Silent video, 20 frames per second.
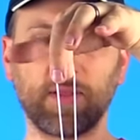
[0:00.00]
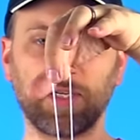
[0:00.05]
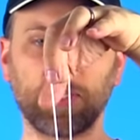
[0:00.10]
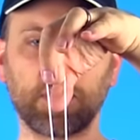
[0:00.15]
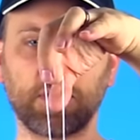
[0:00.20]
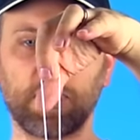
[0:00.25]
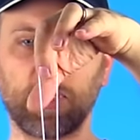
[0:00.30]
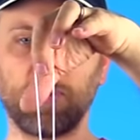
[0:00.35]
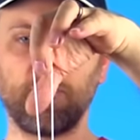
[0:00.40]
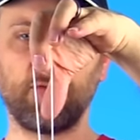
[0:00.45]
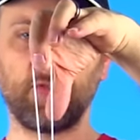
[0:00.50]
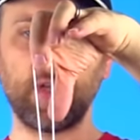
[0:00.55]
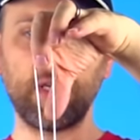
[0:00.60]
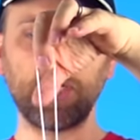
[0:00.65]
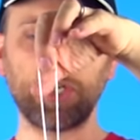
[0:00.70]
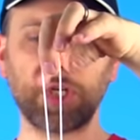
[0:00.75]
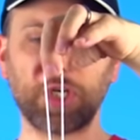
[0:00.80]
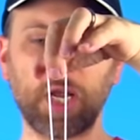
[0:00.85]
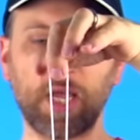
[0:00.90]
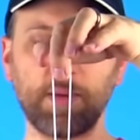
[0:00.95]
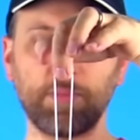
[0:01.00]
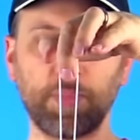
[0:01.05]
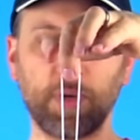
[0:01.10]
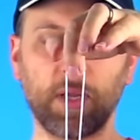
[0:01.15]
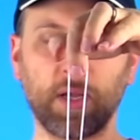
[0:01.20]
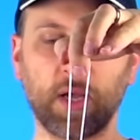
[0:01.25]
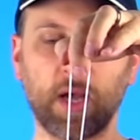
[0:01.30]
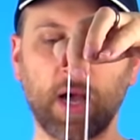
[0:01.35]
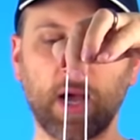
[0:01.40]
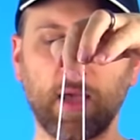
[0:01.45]
this V shape.
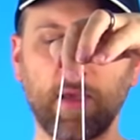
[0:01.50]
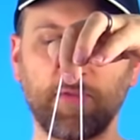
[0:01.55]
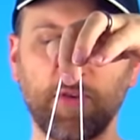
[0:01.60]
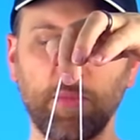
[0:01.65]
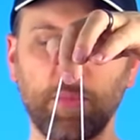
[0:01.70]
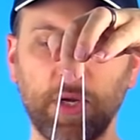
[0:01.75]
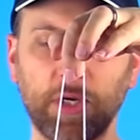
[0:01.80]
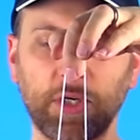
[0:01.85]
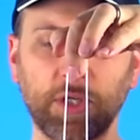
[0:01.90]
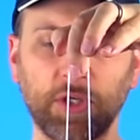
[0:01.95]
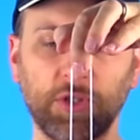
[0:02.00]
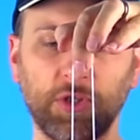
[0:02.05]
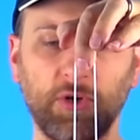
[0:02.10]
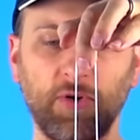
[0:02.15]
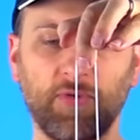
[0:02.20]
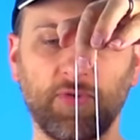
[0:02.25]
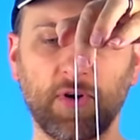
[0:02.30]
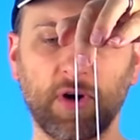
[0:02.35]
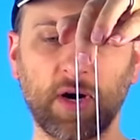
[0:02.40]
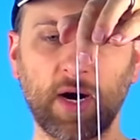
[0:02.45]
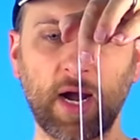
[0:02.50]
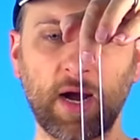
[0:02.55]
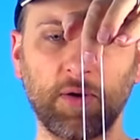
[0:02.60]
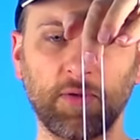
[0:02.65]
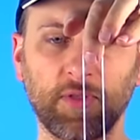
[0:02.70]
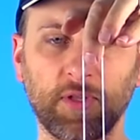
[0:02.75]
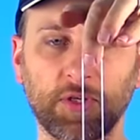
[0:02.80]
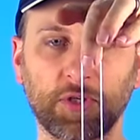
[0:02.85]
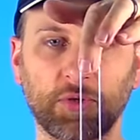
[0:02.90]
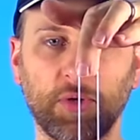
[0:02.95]
Uh, if you pinch it too far
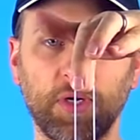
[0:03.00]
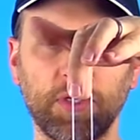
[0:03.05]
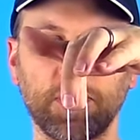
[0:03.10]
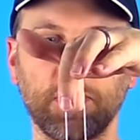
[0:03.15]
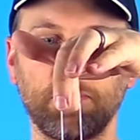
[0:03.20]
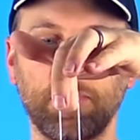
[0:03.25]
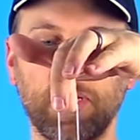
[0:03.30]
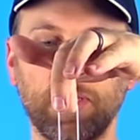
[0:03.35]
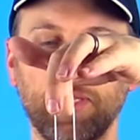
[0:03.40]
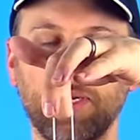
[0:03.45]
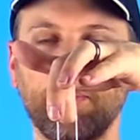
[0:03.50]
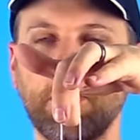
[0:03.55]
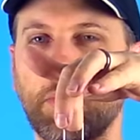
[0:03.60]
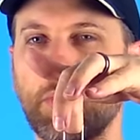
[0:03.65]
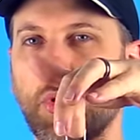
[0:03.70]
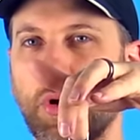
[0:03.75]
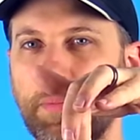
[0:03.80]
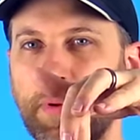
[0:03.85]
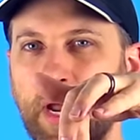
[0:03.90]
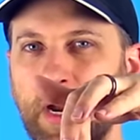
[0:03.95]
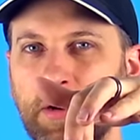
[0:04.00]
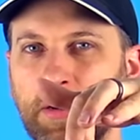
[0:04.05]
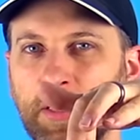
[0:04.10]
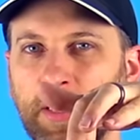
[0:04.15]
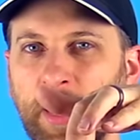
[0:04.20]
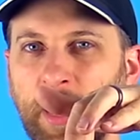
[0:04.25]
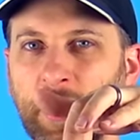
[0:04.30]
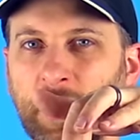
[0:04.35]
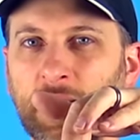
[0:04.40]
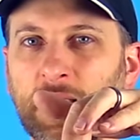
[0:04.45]
out, the strings will be a little bit more
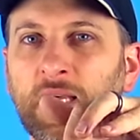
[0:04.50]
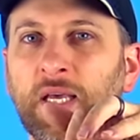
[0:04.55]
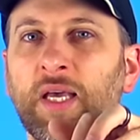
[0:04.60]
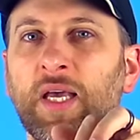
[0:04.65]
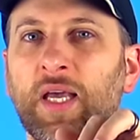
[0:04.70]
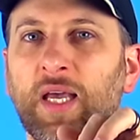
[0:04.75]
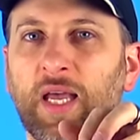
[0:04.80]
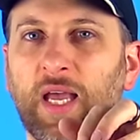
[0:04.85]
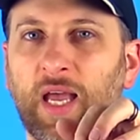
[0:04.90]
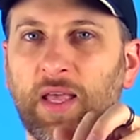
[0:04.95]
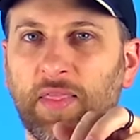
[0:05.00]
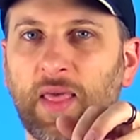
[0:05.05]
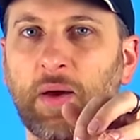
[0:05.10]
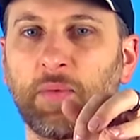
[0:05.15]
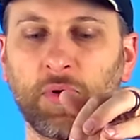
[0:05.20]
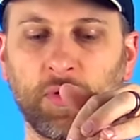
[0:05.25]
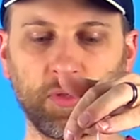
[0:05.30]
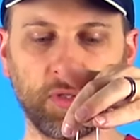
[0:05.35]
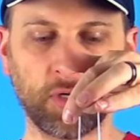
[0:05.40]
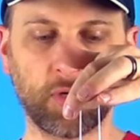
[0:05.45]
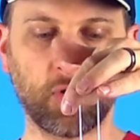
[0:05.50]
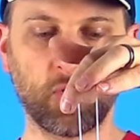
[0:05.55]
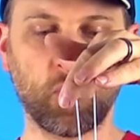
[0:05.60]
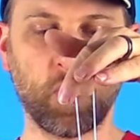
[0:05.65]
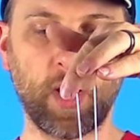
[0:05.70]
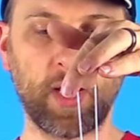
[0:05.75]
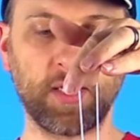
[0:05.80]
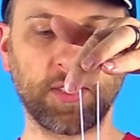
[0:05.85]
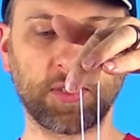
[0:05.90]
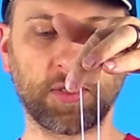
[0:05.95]
parallel, and that won't look
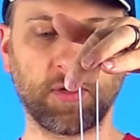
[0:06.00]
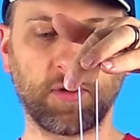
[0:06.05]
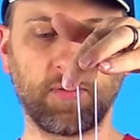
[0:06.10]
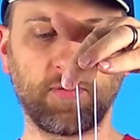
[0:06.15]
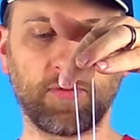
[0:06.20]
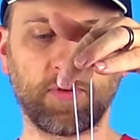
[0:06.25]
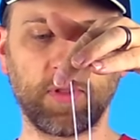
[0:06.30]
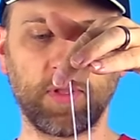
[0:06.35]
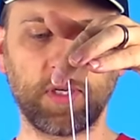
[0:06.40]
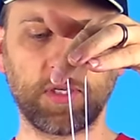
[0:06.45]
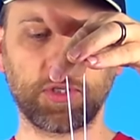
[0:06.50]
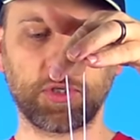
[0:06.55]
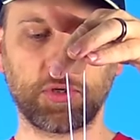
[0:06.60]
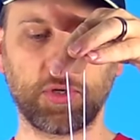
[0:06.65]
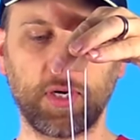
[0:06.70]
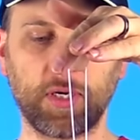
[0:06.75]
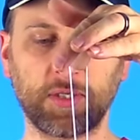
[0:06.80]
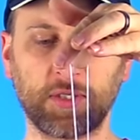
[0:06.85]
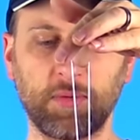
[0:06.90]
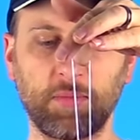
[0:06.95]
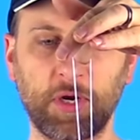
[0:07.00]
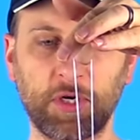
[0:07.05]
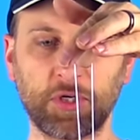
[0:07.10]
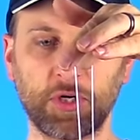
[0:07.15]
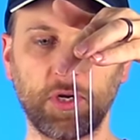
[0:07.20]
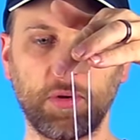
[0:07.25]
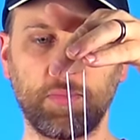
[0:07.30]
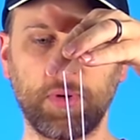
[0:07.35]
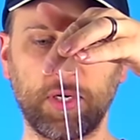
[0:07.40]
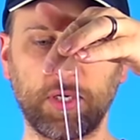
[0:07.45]
quite as good for this trick, so make
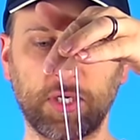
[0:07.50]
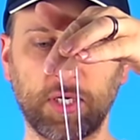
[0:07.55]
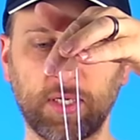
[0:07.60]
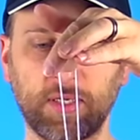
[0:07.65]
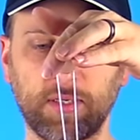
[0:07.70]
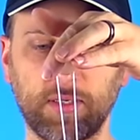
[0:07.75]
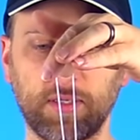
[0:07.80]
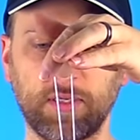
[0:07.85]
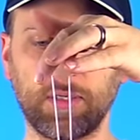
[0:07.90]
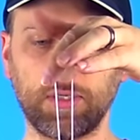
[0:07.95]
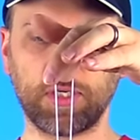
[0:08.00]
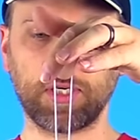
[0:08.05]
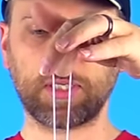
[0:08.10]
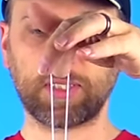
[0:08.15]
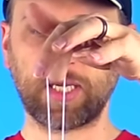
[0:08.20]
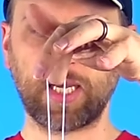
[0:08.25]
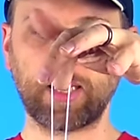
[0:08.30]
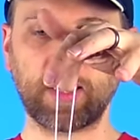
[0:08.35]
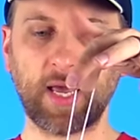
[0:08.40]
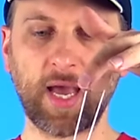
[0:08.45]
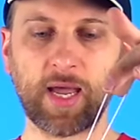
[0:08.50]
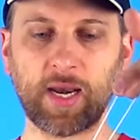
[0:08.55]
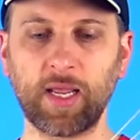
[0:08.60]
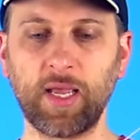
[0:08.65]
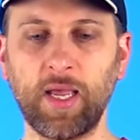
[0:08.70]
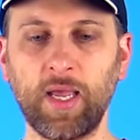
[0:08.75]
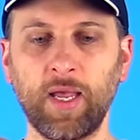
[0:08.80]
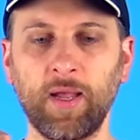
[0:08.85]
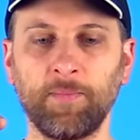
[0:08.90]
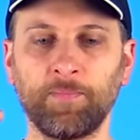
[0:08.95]
sure you pinch it just like that.
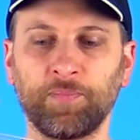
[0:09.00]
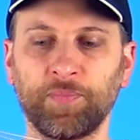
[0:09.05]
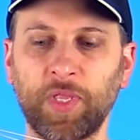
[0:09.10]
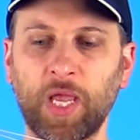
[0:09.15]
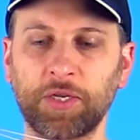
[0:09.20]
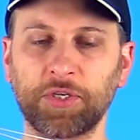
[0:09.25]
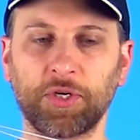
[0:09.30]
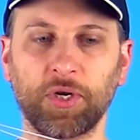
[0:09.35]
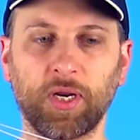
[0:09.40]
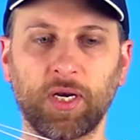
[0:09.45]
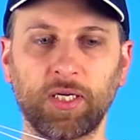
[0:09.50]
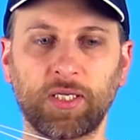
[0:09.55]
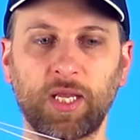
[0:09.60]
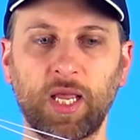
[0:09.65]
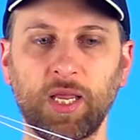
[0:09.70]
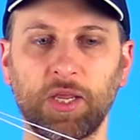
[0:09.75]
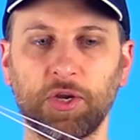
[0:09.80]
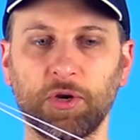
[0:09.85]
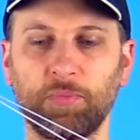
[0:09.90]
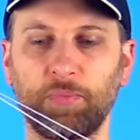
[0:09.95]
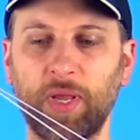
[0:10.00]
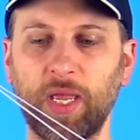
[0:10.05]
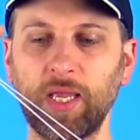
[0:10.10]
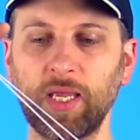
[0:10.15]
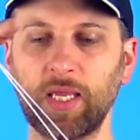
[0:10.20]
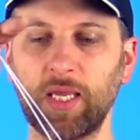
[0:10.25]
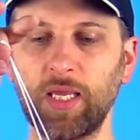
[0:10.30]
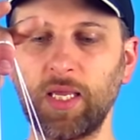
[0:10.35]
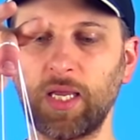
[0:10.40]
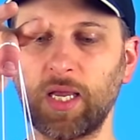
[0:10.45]
Next, you're gonna take your
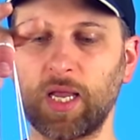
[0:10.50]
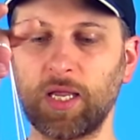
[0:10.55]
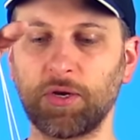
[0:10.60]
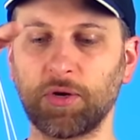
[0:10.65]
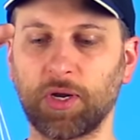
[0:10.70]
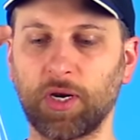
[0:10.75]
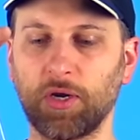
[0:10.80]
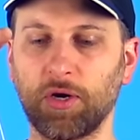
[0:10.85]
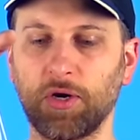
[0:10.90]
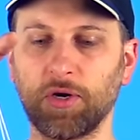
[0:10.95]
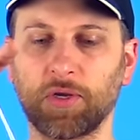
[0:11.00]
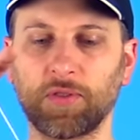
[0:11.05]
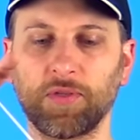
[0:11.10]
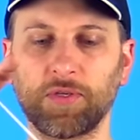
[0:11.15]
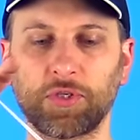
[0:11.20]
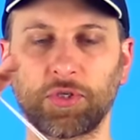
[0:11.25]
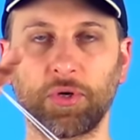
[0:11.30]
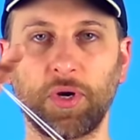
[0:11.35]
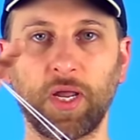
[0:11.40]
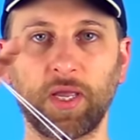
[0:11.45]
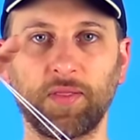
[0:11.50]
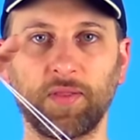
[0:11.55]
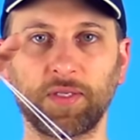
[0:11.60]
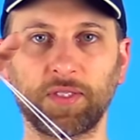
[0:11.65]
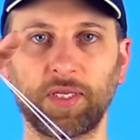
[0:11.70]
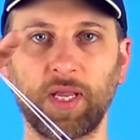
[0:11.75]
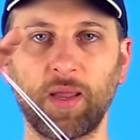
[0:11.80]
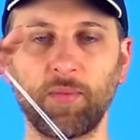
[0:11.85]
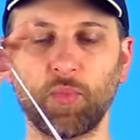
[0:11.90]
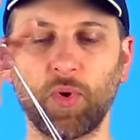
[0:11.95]
pinky and you're gonna hook the string in the
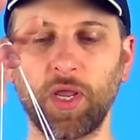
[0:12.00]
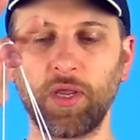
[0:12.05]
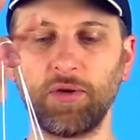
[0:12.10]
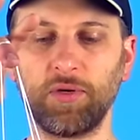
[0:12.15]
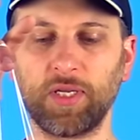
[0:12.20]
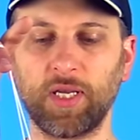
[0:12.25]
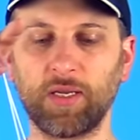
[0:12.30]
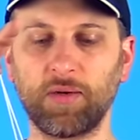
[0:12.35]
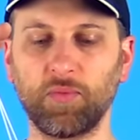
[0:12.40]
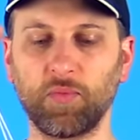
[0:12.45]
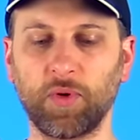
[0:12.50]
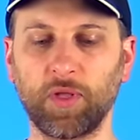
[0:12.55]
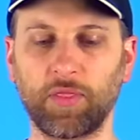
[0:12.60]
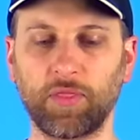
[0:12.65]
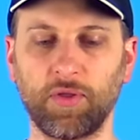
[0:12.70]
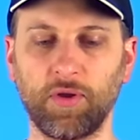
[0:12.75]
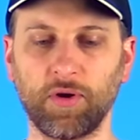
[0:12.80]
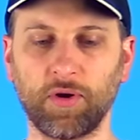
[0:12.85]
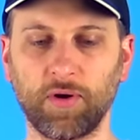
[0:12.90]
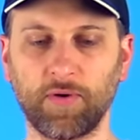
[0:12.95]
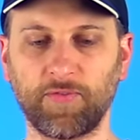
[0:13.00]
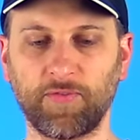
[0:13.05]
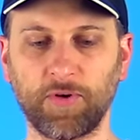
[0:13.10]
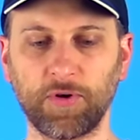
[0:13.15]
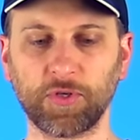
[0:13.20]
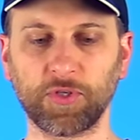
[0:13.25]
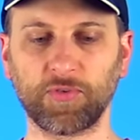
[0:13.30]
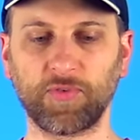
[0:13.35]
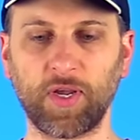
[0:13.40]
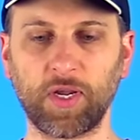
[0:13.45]
same way you did with your
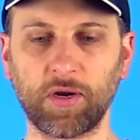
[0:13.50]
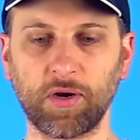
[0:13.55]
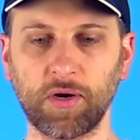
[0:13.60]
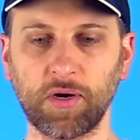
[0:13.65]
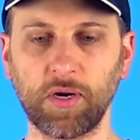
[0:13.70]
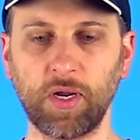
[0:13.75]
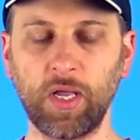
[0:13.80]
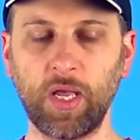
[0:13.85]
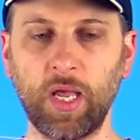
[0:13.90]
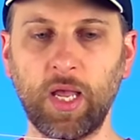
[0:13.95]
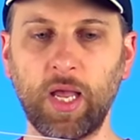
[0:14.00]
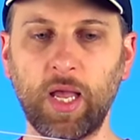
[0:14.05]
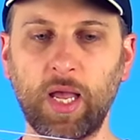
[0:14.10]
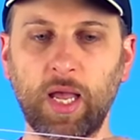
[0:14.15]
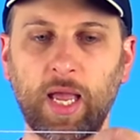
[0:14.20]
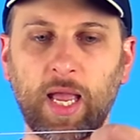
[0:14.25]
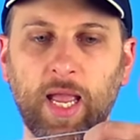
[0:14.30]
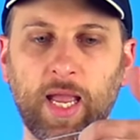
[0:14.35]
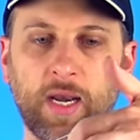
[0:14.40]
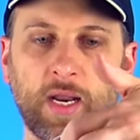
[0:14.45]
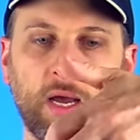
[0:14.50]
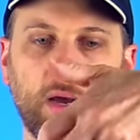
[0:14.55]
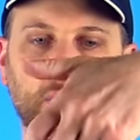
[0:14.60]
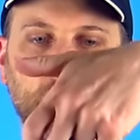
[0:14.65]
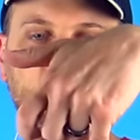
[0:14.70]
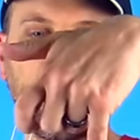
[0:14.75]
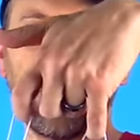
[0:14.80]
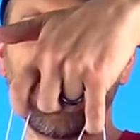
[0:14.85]
first finger. And uh, when